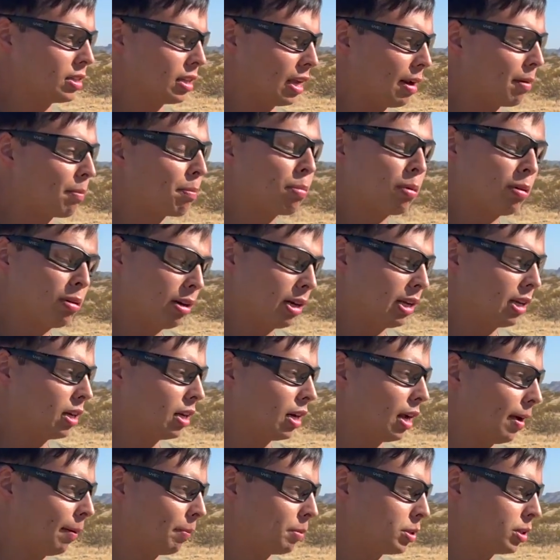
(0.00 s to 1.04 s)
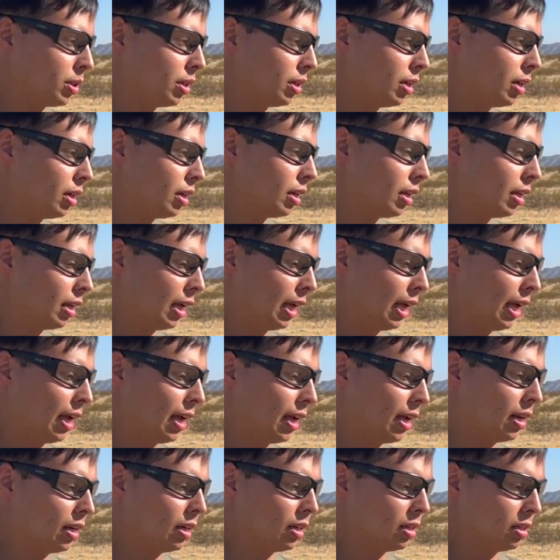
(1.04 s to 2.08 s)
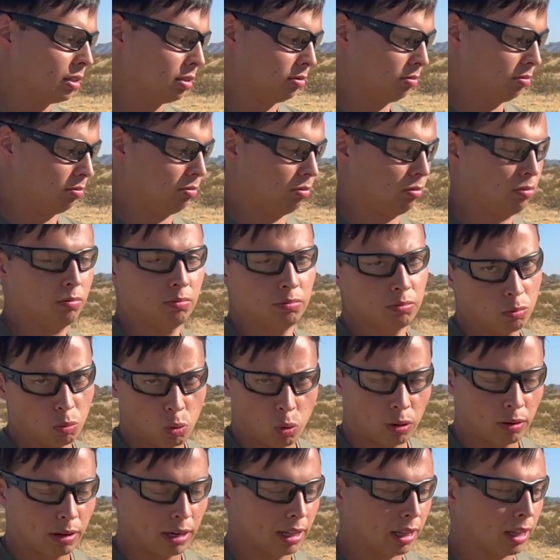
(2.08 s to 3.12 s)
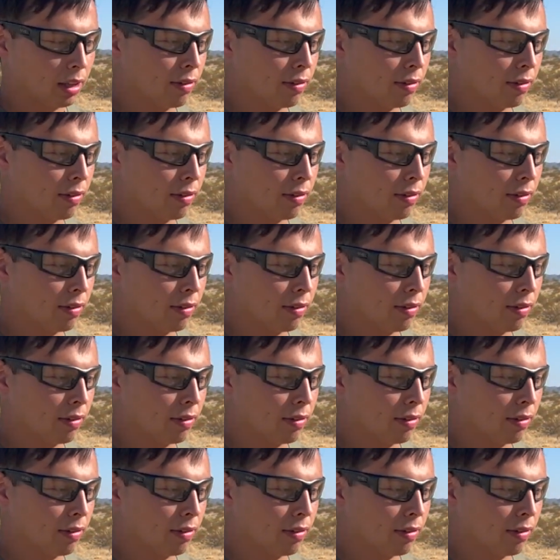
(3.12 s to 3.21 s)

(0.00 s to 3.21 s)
a pretty good option and more readily